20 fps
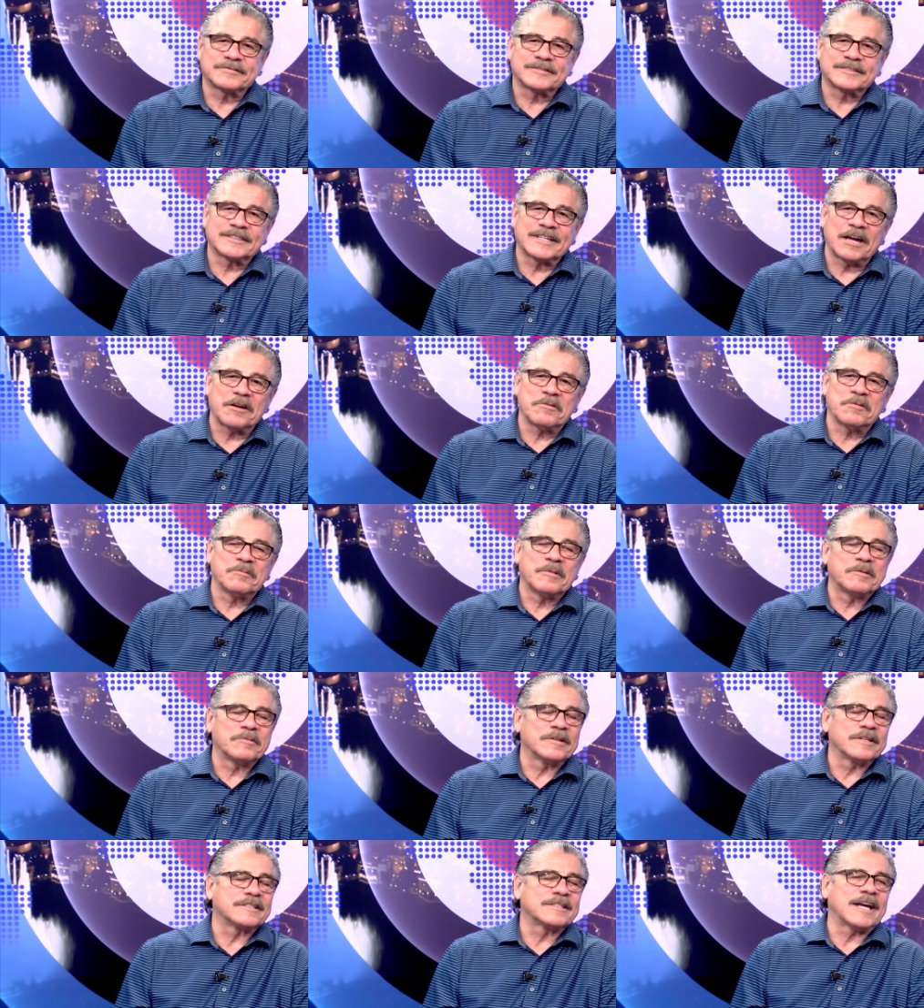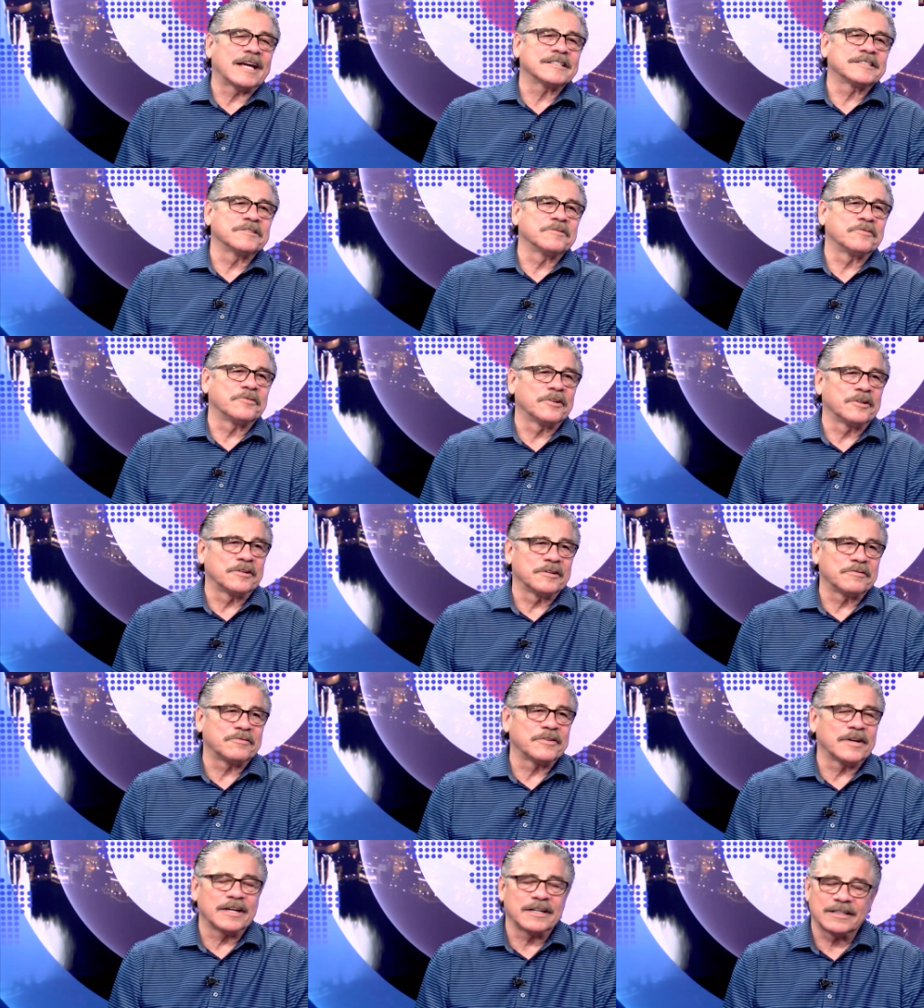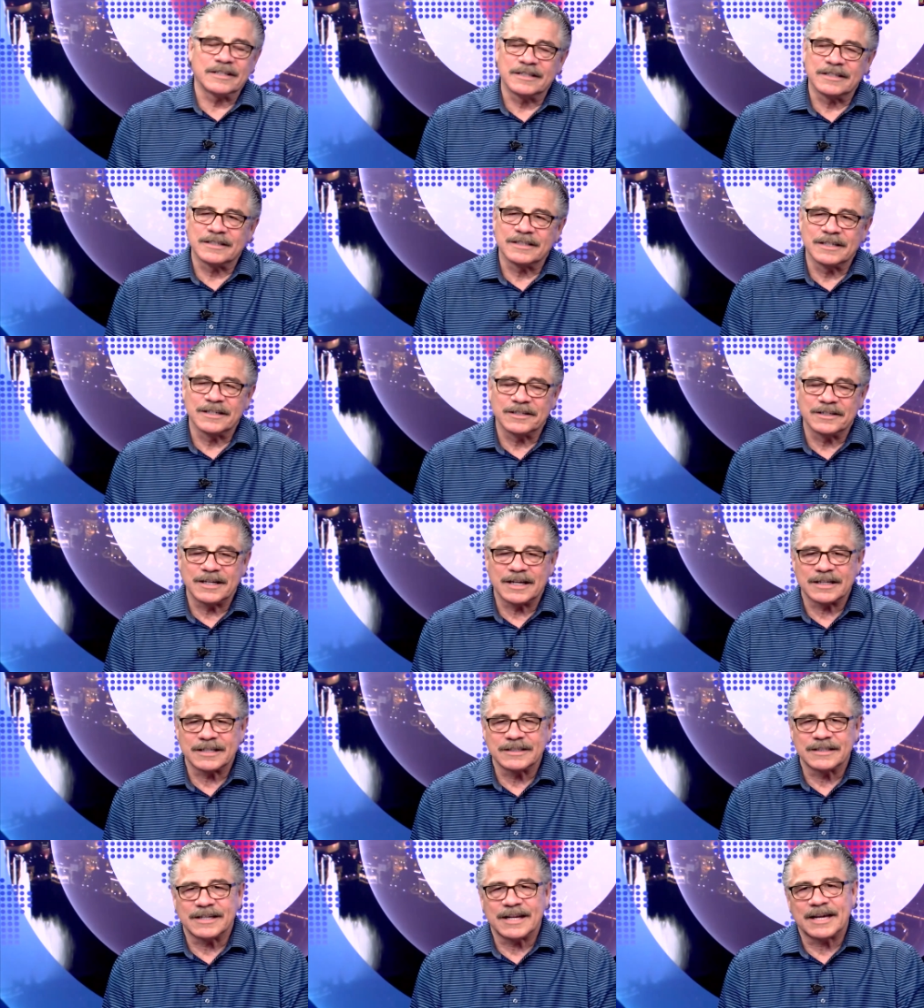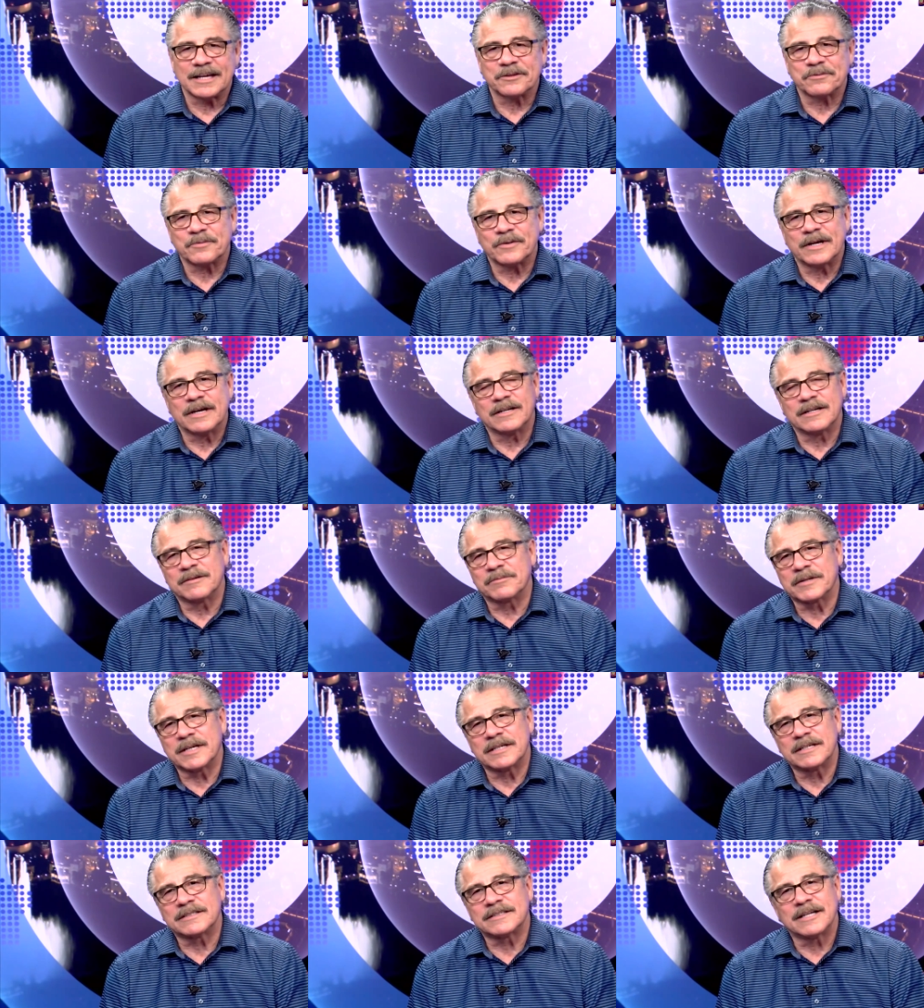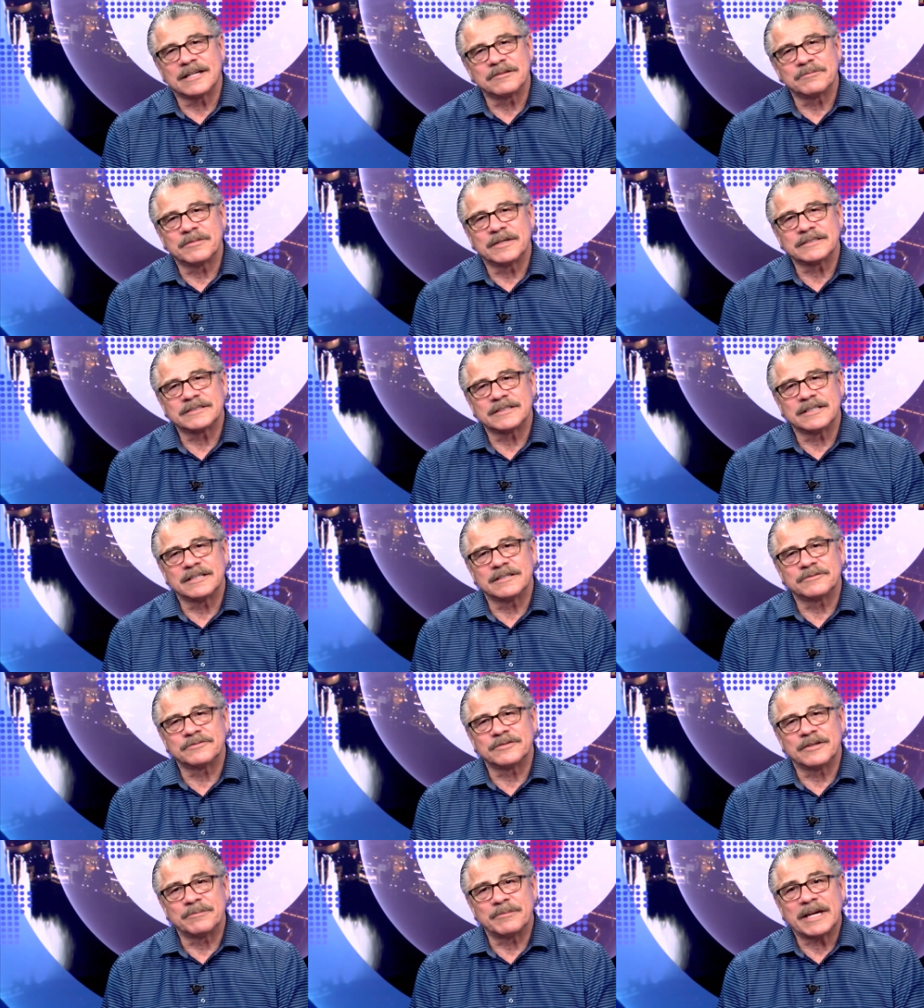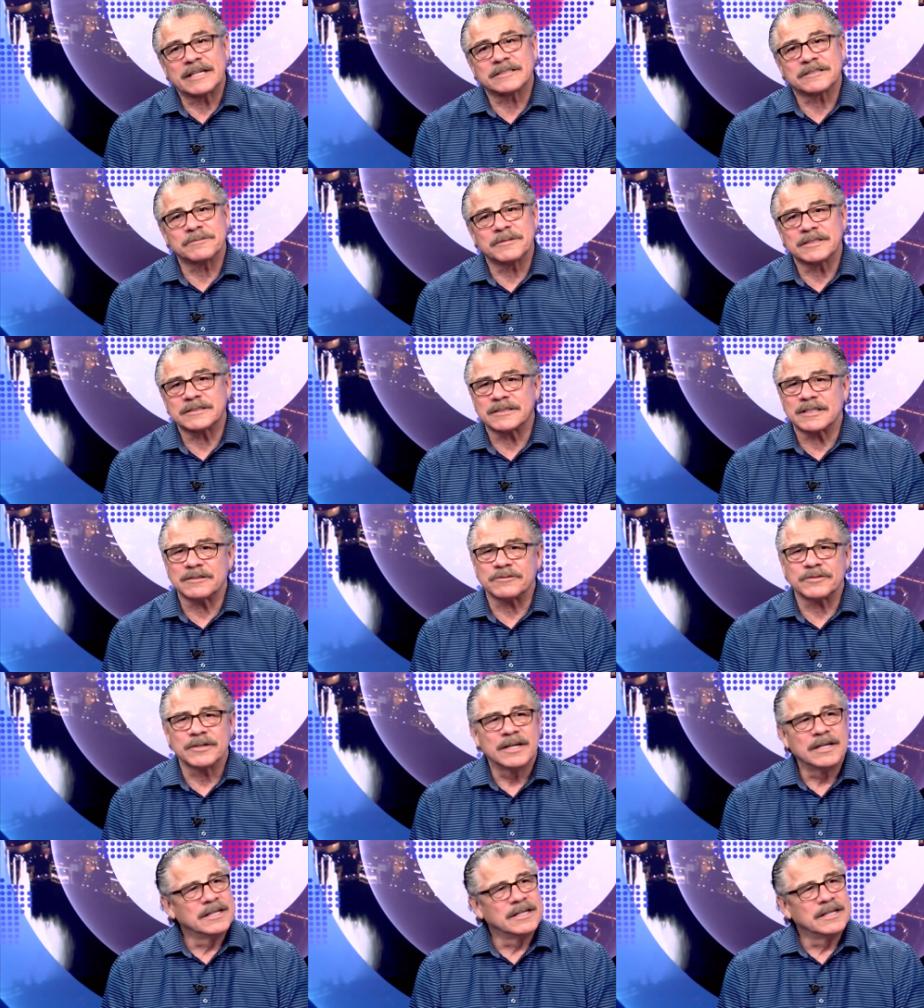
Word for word: kind of remember the Tyson Fury fight, and like in the 9th round, I'm kind of telling myself, I'm asking myself,